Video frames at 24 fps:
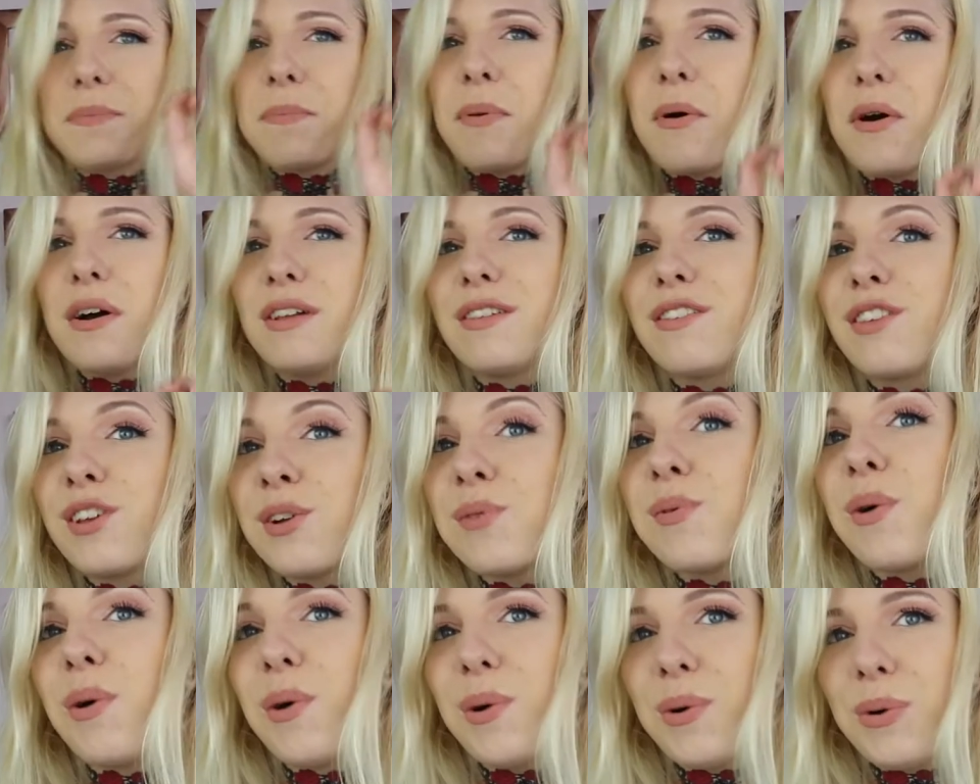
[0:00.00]
You put
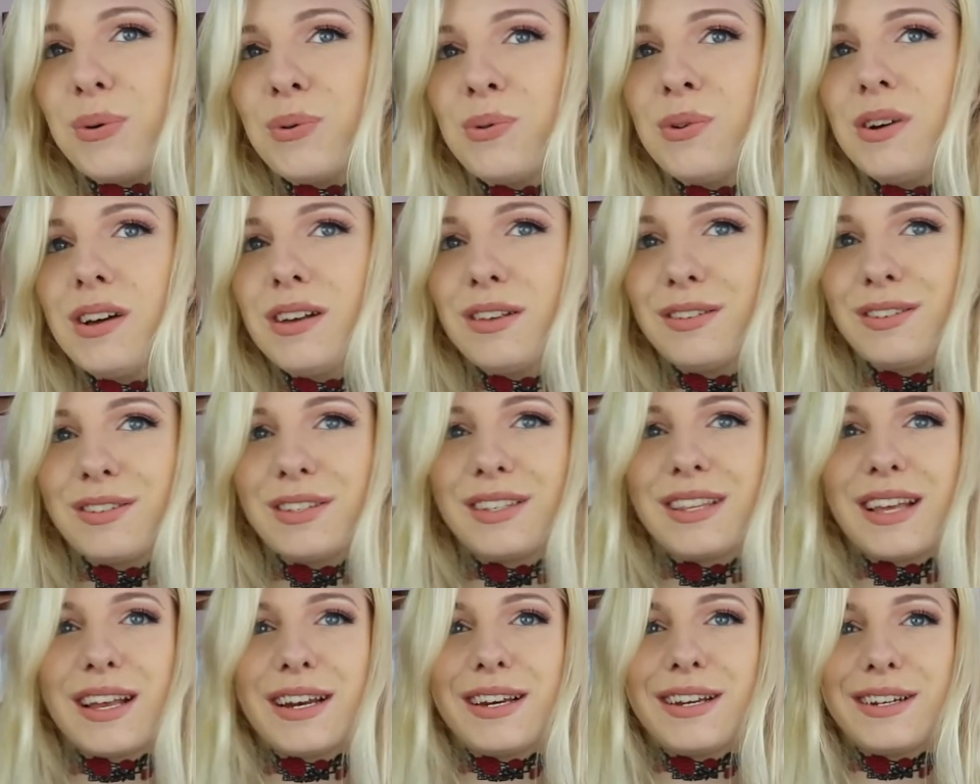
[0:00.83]
to all,
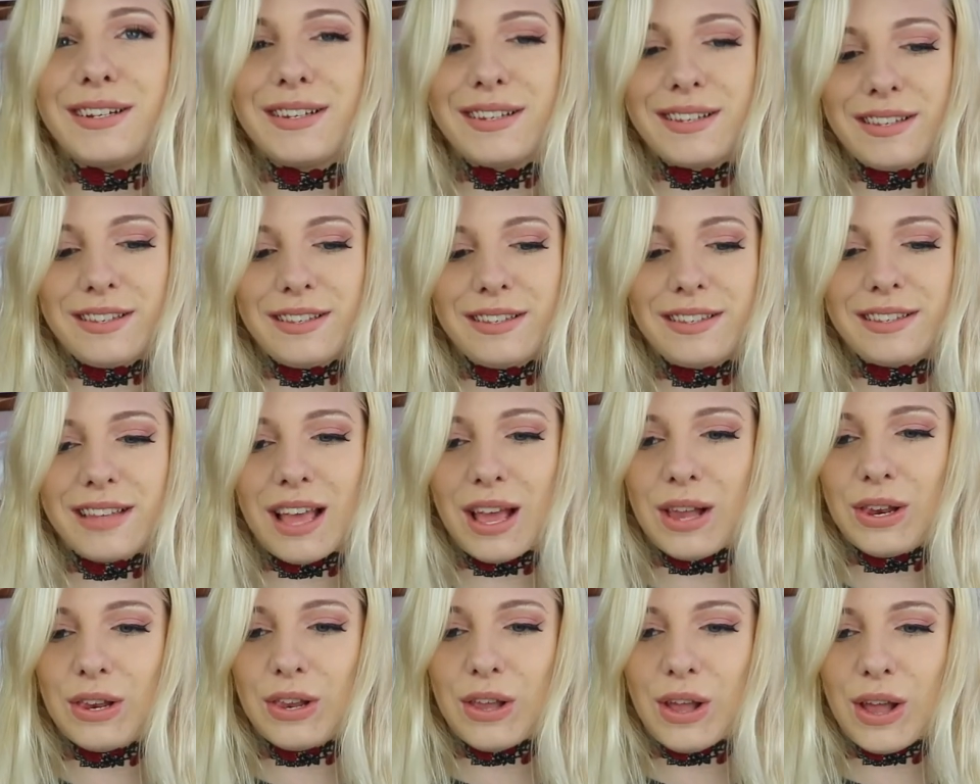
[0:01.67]
so then it doesn't
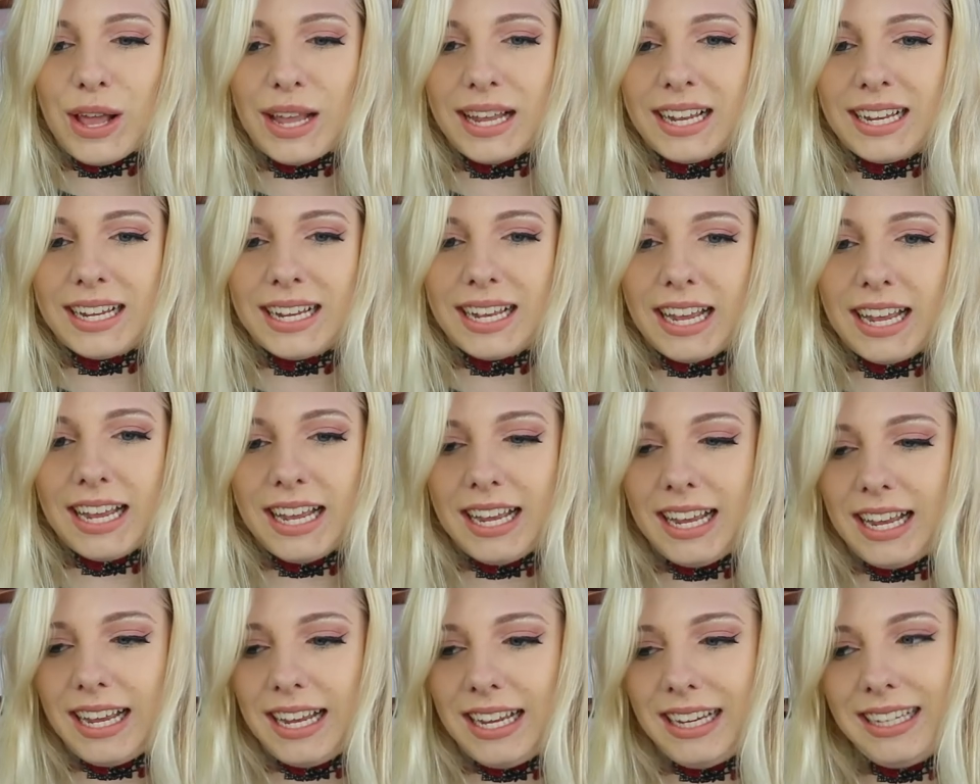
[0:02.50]
sound like
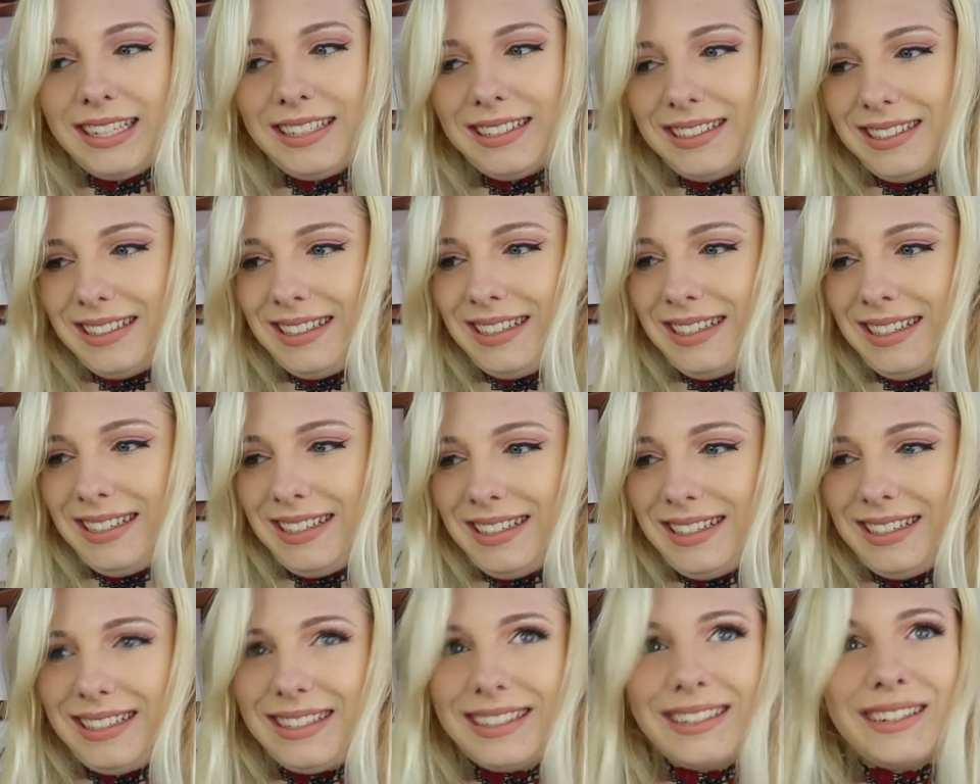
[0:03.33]

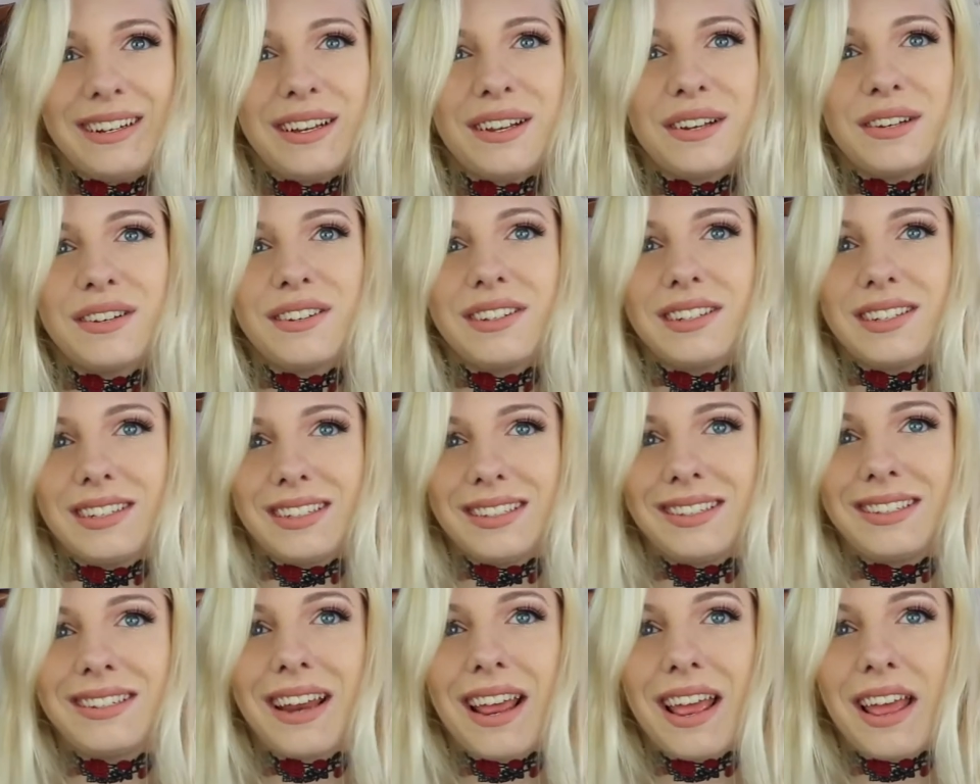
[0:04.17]
you're
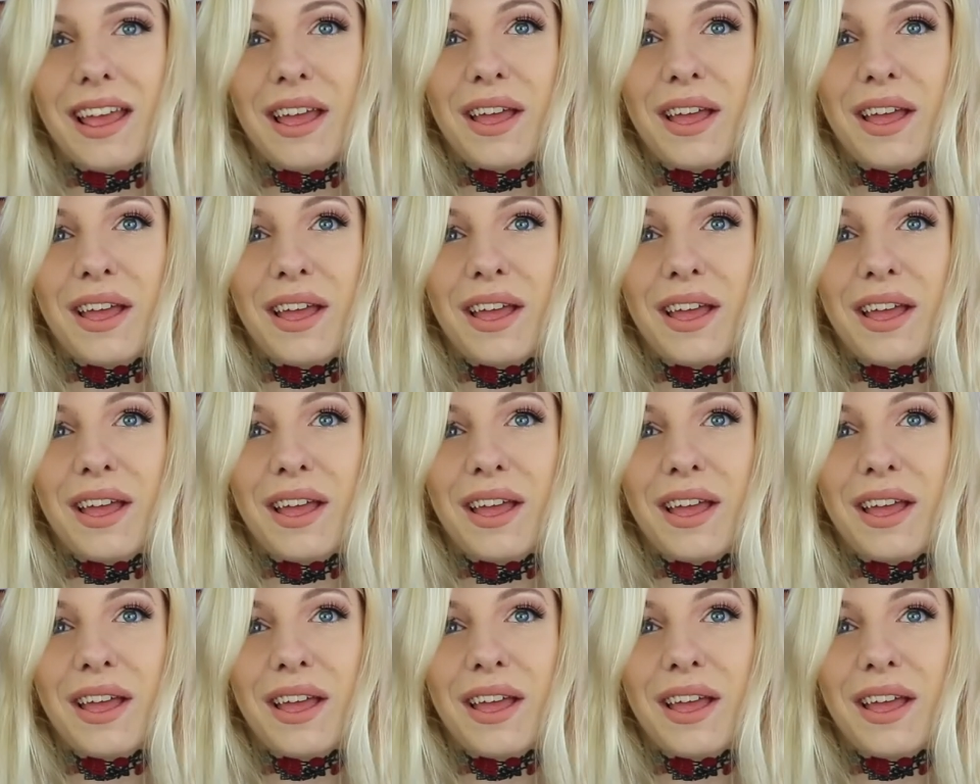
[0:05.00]
just